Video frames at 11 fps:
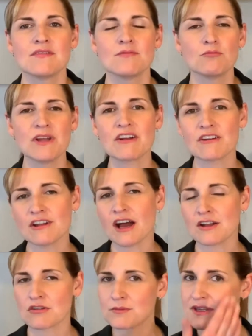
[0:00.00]
We are not
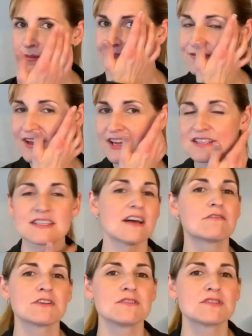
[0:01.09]
normally big fans of
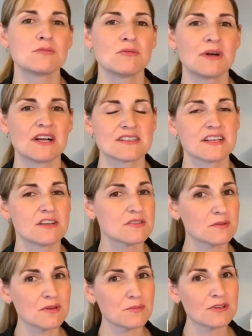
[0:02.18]
reusable mugs. I know some
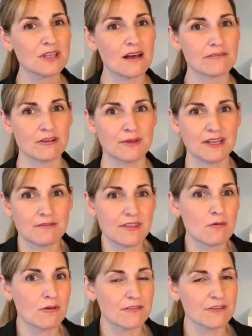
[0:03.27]
people love them, and if they
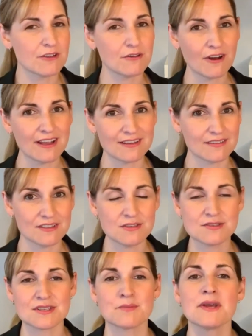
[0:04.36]
work for you, great, then use
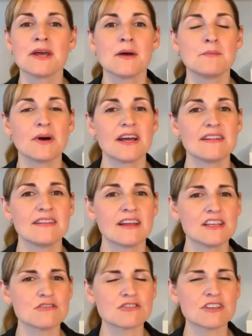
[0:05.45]
them. But they
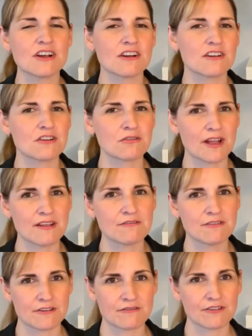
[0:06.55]
usually aren't a great
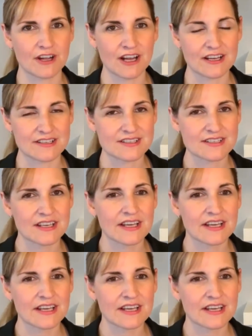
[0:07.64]
fit for us